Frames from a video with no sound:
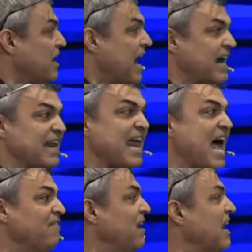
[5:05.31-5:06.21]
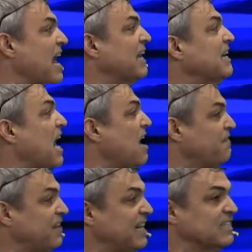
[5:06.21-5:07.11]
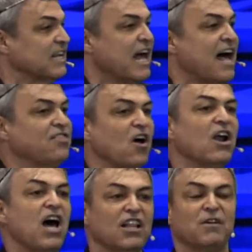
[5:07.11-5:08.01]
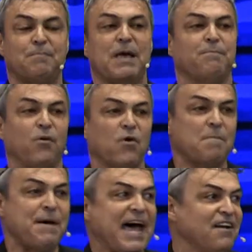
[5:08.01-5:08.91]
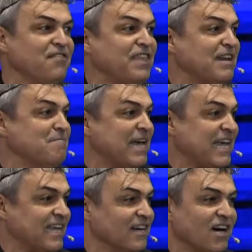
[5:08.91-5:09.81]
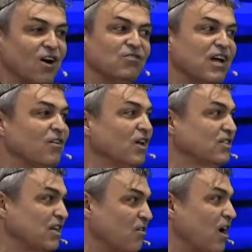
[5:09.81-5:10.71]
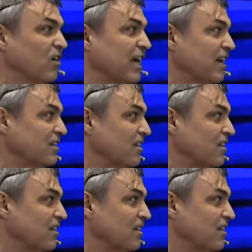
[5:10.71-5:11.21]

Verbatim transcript: I didn't have a lot of confidence. I thought other people were better than me. Oh, don't look so holy out there.